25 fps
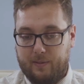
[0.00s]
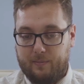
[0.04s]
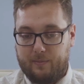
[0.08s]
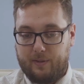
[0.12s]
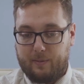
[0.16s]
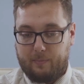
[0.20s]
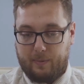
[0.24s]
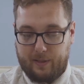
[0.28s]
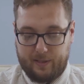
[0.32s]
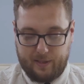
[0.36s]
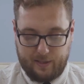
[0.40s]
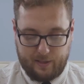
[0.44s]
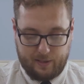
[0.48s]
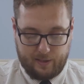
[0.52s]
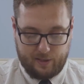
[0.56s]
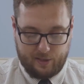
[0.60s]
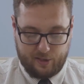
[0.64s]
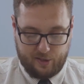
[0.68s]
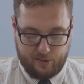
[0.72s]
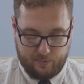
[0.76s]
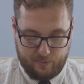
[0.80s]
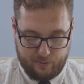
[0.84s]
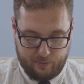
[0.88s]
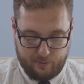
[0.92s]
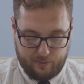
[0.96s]
grandfather
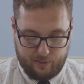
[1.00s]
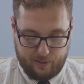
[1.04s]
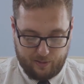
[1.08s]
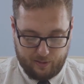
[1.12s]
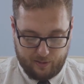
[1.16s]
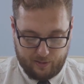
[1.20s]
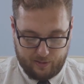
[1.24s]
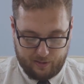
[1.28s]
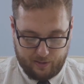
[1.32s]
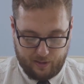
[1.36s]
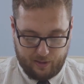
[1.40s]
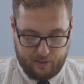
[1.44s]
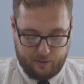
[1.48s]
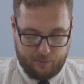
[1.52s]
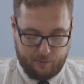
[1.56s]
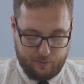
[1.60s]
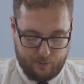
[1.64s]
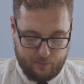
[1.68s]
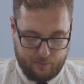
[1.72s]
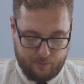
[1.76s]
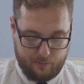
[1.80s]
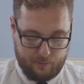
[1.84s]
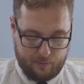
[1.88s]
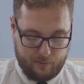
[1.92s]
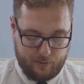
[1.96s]
of Shamsuddin.
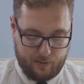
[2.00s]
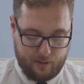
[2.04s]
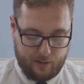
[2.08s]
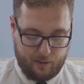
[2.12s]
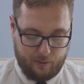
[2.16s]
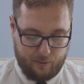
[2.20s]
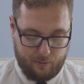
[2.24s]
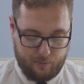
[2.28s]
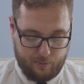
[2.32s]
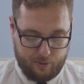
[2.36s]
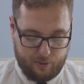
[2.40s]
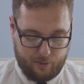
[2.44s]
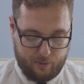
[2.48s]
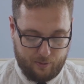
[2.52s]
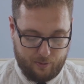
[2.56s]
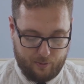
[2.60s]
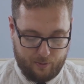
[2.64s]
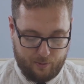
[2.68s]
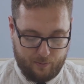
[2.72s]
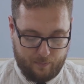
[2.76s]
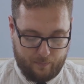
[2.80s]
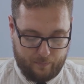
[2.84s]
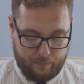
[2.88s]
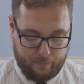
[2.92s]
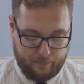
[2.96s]

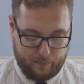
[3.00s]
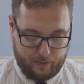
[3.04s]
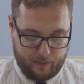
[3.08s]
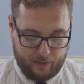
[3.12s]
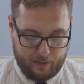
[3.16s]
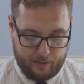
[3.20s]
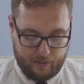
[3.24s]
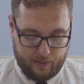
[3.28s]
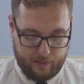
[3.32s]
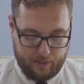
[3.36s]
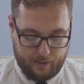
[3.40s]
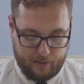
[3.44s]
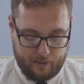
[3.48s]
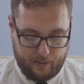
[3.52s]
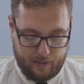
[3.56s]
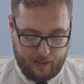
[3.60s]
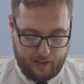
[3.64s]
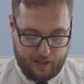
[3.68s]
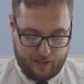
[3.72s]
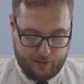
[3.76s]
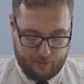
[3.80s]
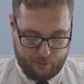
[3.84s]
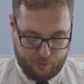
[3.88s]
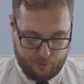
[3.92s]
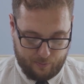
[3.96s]
So the
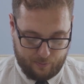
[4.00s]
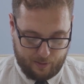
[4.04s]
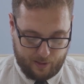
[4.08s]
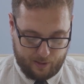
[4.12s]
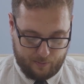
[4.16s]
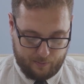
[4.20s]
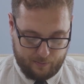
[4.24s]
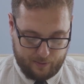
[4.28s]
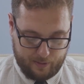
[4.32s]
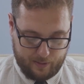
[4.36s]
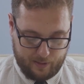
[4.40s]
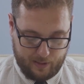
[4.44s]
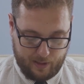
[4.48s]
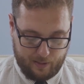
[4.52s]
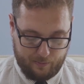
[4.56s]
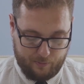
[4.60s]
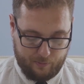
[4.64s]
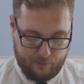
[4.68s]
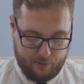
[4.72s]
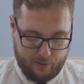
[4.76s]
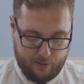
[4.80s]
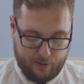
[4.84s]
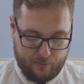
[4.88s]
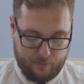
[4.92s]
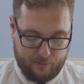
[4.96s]
father, Shamsuddin's father
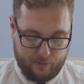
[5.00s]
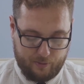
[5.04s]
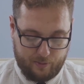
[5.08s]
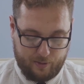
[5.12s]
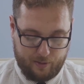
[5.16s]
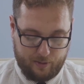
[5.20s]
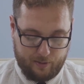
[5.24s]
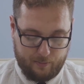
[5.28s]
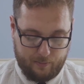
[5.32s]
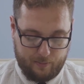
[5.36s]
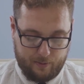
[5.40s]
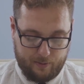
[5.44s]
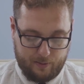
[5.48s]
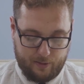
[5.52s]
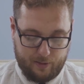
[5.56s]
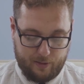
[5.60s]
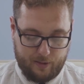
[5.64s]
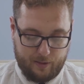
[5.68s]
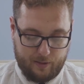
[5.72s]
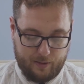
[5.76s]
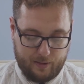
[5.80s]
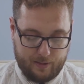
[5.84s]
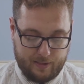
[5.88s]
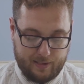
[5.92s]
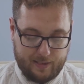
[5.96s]
was
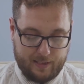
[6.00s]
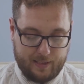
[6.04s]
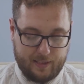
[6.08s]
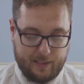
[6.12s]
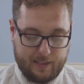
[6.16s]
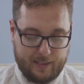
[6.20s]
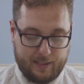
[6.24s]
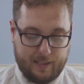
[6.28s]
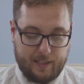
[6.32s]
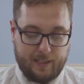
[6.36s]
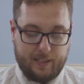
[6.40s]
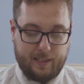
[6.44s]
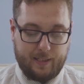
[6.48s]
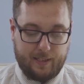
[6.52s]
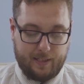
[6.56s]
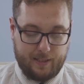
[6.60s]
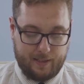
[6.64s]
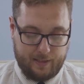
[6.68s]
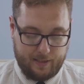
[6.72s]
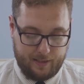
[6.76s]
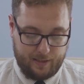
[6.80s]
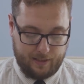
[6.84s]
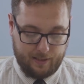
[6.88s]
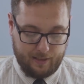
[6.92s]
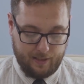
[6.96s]
Zalaluddin,
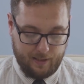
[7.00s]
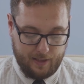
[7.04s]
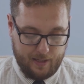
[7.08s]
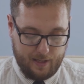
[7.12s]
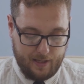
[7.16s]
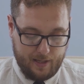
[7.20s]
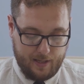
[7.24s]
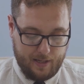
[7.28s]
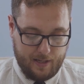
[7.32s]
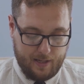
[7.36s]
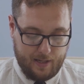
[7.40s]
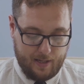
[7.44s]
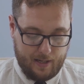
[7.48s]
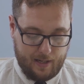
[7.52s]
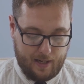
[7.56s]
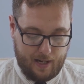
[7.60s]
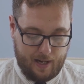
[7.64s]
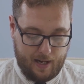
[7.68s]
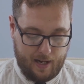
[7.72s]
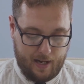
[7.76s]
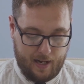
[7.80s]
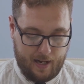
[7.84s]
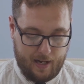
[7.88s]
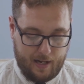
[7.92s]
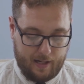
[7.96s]
and his father
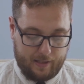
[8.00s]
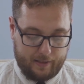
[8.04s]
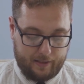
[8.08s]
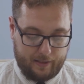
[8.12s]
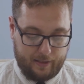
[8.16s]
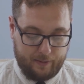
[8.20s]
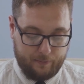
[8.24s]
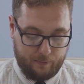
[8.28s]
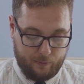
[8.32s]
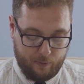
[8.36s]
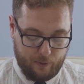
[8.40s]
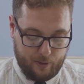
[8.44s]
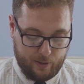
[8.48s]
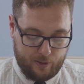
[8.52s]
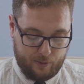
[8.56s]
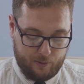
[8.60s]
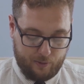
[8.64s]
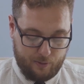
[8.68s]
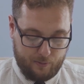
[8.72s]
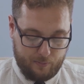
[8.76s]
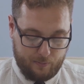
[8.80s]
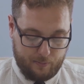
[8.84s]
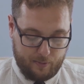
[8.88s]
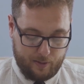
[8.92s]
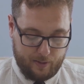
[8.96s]
was
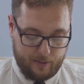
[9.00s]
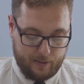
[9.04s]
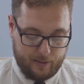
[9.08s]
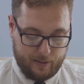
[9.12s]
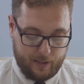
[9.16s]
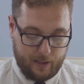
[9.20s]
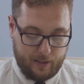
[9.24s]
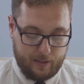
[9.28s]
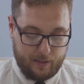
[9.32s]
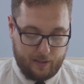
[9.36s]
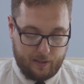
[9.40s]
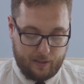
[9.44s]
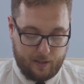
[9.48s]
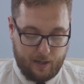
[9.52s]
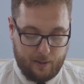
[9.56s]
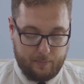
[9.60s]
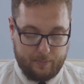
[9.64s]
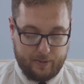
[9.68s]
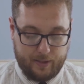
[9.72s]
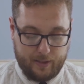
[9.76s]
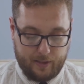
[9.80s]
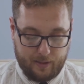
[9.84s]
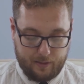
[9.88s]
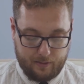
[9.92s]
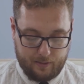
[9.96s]
Zalaluddin Gabdin, and
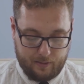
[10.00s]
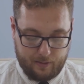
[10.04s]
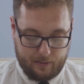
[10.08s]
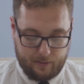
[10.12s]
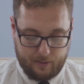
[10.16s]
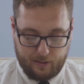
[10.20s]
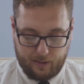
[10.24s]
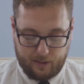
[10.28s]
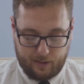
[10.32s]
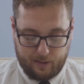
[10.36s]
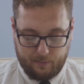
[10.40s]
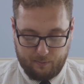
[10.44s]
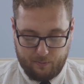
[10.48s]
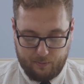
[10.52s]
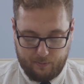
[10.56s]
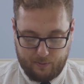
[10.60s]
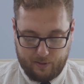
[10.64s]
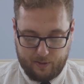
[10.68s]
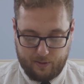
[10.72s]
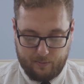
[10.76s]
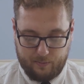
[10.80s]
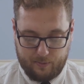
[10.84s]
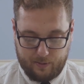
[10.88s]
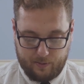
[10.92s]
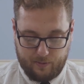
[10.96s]
so we get
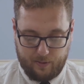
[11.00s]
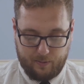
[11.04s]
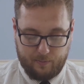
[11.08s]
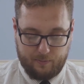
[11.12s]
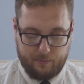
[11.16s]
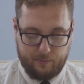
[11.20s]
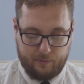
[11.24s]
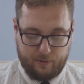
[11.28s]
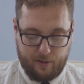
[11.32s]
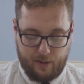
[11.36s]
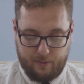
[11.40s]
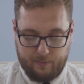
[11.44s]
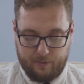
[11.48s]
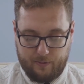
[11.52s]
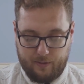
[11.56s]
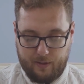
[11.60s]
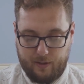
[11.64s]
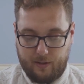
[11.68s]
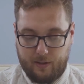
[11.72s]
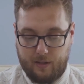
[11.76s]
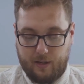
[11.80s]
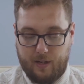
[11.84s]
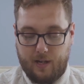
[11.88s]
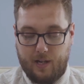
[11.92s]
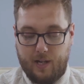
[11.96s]
information up to the
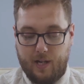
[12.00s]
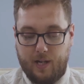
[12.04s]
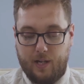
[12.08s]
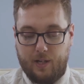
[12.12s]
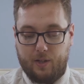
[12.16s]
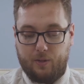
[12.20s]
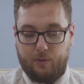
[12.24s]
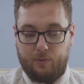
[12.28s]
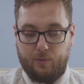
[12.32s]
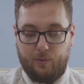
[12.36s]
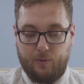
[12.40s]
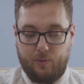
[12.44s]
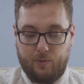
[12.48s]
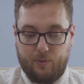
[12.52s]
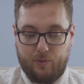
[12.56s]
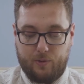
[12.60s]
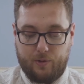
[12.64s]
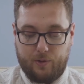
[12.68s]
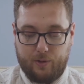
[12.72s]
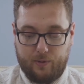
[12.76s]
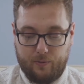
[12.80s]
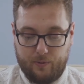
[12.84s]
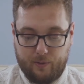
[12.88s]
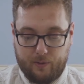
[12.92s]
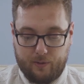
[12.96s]
4th generation
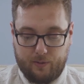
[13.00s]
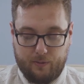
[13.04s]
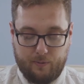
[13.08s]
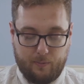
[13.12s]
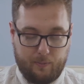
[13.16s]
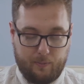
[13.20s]
back.